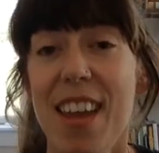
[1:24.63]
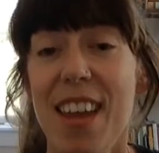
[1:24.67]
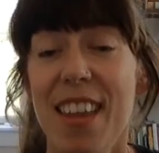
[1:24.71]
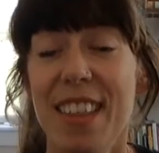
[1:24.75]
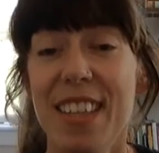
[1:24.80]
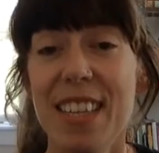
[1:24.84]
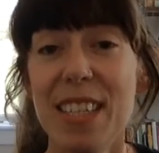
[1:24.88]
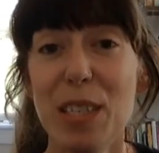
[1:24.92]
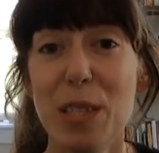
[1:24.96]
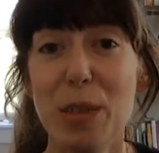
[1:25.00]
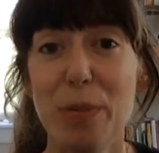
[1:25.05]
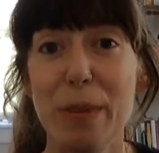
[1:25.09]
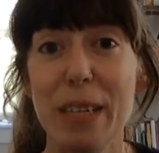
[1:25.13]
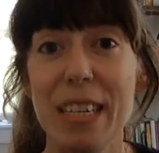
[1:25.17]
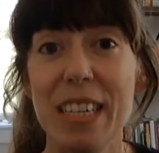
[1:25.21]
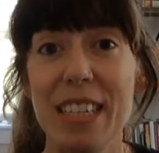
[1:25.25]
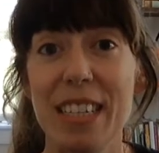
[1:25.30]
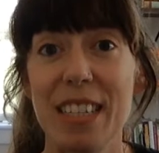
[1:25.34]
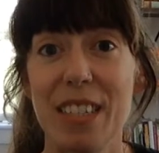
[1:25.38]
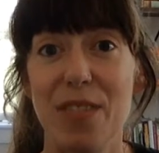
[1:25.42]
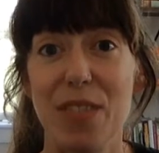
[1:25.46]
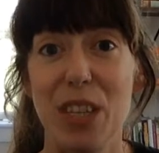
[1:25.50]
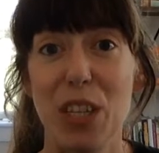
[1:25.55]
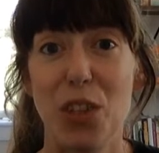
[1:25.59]
This
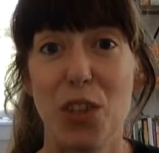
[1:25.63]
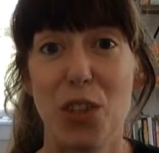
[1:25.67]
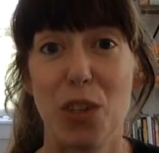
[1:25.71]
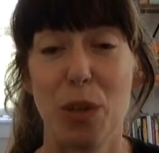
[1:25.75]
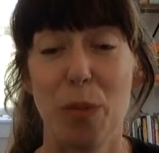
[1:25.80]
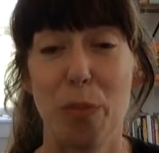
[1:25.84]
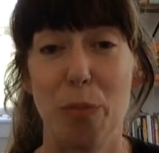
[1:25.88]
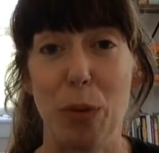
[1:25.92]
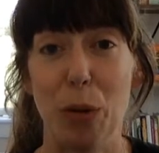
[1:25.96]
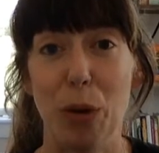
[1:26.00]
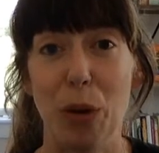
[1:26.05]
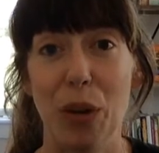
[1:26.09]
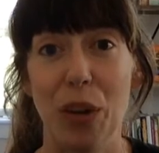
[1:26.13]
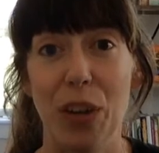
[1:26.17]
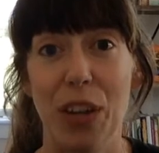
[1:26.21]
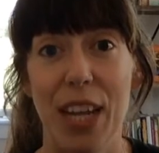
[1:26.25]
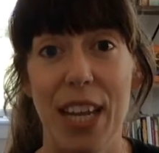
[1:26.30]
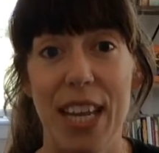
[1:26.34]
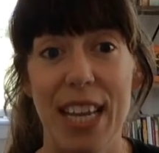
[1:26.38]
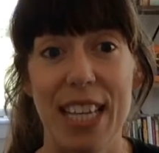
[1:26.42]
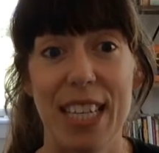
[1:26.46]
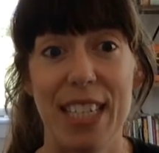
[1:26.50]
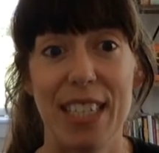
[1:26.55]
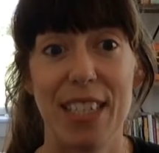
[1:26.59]
week's featured book
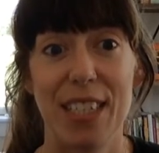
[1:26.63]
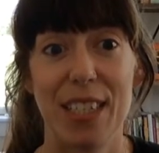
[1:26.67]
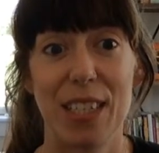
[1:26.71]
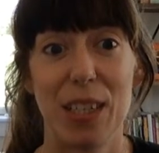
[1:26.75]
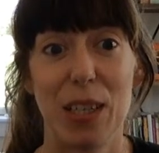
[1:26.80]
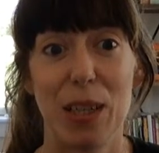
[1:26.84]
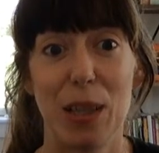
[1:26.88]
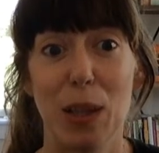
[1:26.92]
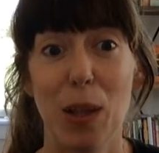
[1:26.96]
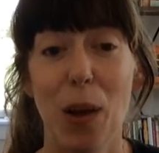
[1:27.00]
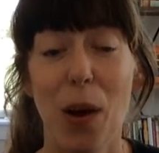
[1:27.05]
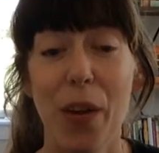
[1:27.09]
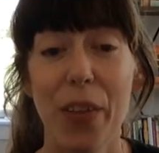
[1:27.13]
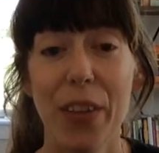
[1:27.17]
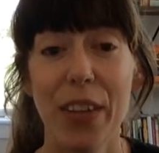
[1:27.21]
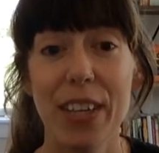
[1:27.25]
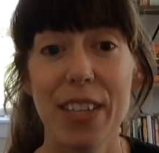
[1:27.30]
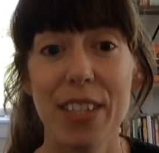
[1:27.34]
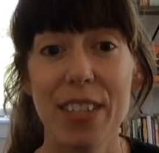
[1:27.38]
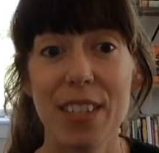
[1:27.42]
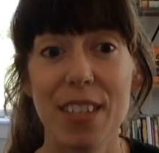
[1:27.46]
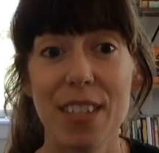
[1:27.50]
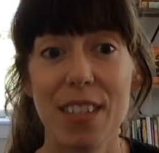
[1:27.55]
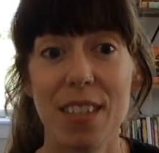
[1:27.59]
is
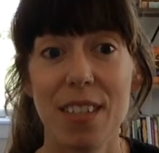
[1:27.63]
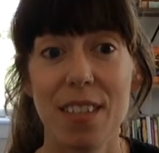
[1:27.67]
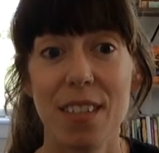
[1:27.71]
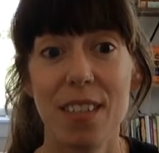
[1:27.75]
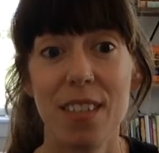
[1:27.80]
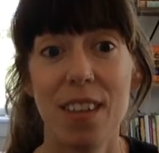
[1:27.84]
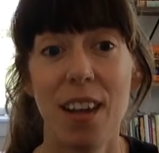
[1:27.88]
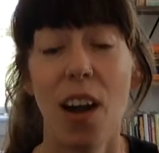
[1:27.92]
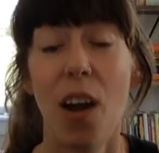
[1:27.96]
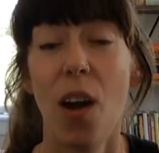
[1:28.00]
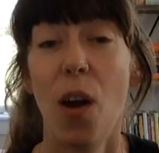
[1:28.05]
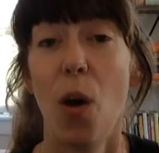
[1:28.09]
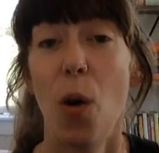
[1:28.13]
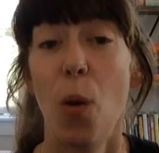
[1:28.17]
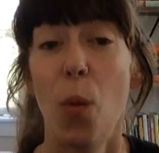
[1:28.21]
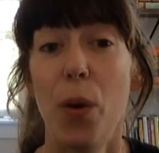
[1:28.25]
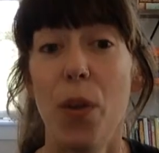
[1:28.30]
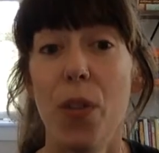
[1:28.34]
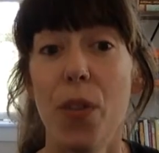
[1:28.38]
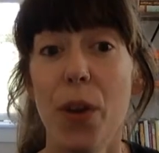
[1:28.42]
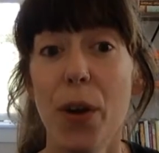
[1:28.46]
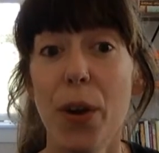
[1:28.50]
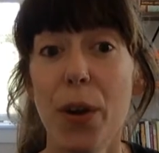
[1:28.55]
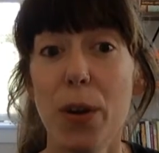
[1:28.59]
Lawless.
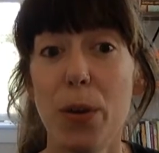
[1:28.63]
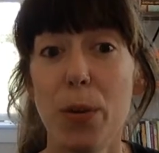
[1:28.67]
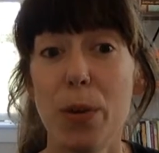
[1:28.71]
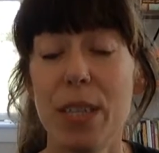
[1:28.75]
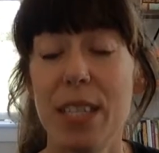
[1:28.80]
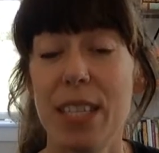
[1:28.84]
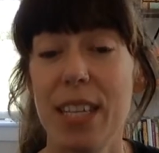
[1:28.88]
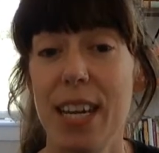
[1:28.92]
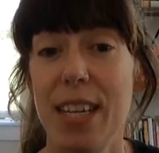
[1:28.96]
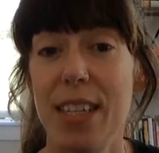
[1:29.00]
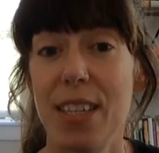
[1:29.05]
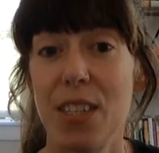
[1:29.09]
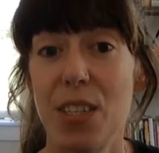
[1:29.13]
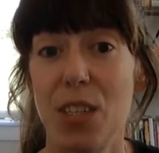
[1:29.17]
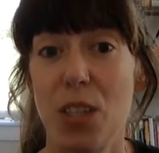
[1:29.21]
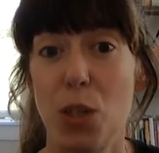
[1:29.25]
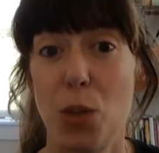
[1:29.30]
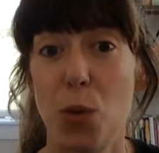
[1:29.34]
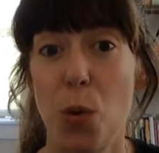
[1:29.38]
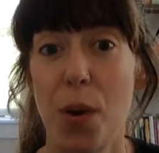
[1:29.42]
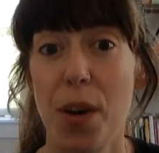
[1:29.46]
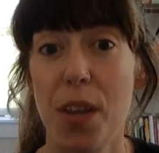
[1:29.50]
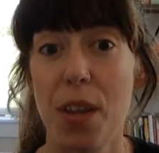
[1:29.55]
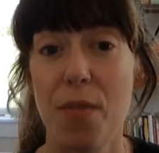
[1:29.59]
When Lark was sentenced to
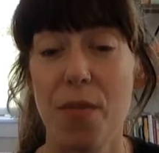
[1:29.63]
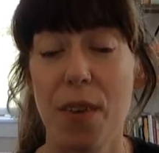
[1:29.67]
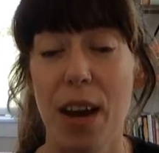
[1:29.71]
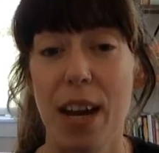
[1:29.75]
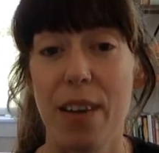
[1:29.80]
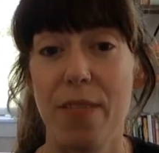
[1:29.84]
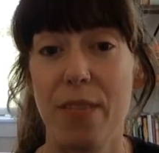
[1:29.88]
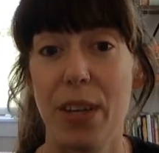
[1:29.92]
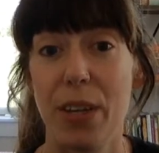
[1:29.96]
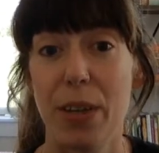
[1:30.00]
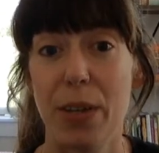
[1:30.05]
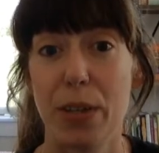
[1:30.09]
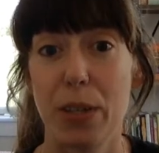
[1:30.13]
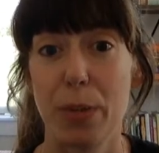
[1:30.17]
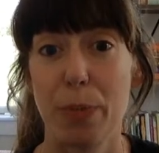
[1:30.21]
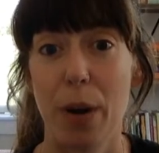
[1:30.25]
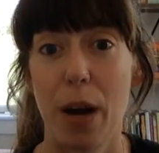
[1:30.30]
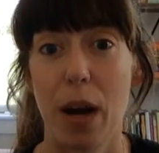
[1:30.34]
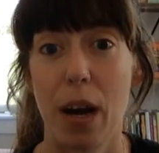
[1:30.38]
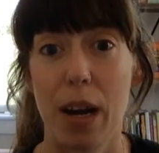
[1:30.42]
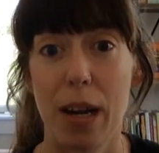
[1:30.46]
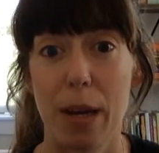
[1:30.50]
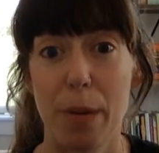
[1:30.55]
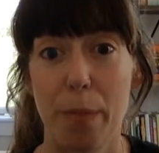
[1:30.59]
25 years
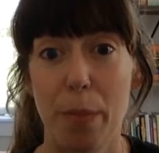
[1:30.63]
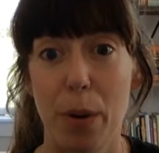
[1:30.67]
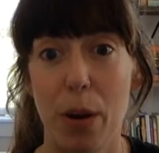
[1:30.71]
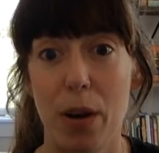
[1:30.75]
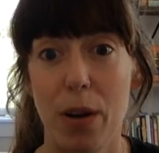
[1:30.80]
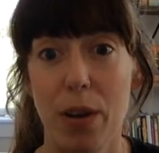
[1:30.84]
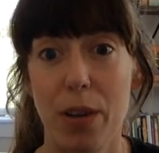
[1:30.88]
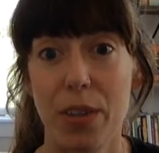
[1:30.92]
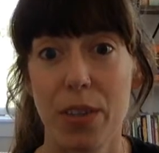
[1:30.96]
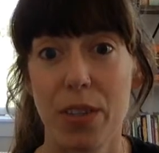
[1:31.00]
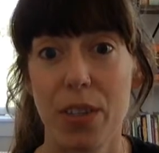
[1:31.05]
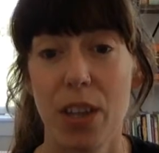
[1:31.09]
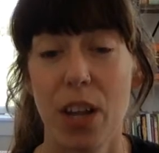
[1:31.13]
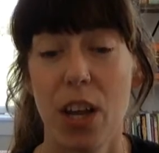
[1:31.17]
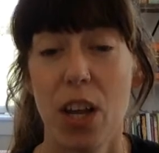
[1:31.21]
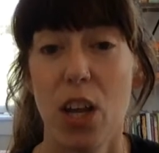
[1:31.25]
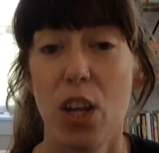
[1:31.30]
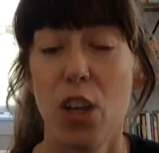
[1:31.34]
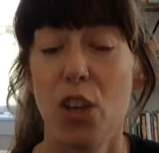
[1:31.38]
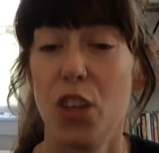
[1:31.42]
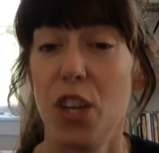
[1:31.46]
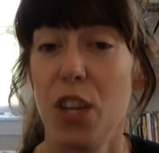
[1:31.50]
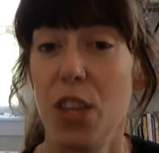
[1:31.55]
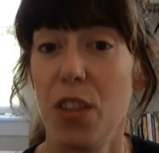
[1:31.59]
behind bars,
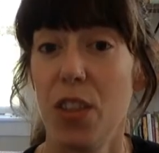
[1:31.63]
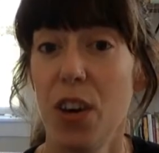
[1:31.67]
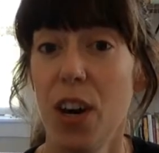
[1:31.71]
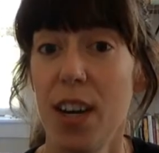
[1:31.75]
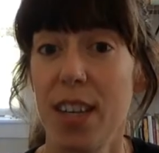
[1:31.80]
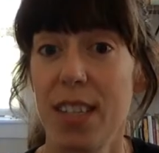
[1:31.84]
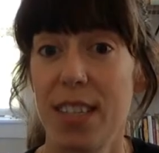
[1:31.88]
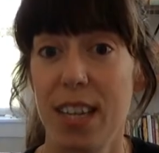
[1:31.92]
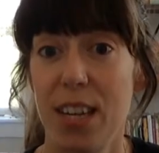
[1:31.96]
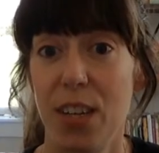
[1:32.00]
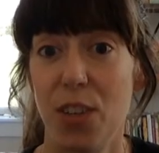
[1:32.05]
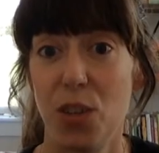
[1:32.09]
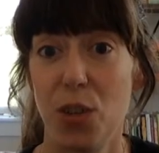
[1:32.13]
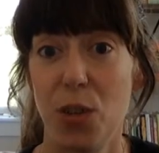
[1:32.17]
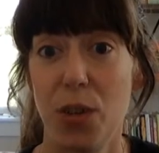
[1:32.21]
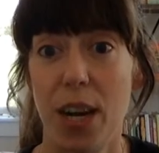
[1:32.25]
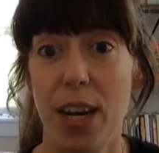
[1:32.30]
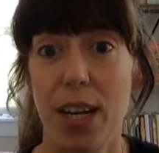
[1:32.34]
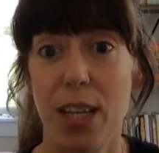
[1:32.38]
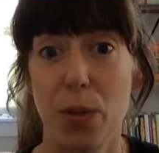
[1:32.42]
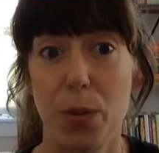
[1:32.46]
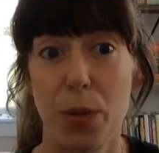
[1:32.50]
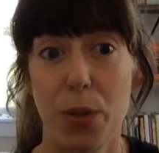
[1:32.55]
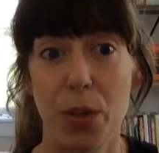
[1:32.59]
she thought San
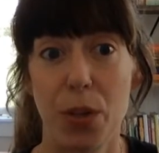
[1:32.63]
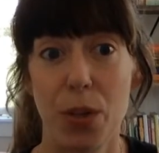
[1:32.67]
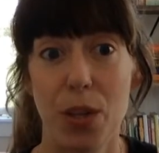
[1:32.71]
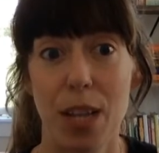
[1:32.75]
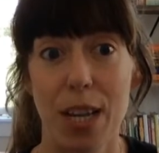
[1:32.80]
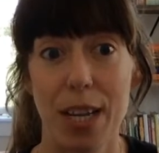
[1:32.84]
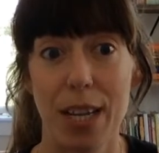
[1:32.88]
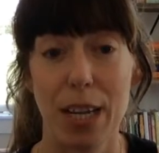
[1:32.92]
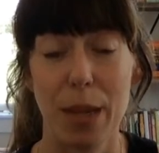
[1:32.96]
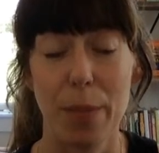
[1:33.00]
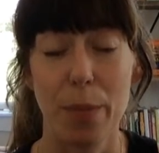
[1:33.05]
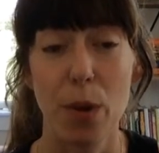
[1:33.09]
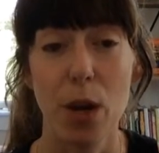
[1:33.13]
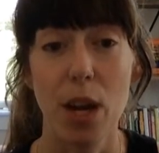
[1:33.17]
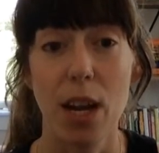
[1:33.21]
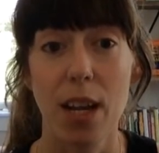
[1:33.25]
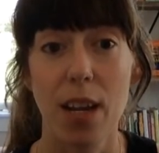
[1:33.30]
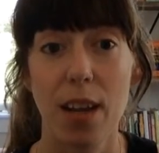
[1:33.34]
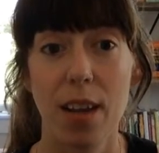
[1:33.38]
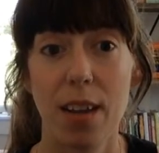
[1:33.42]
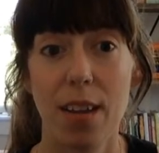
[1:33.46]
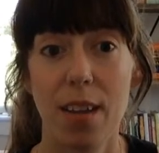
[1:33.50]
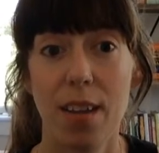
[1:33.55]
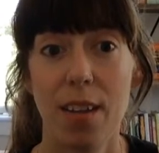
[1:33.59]
Judas was her lucky
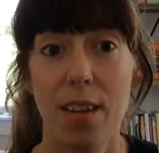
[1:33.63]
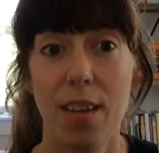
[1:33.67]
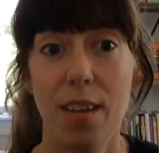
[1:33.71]
break.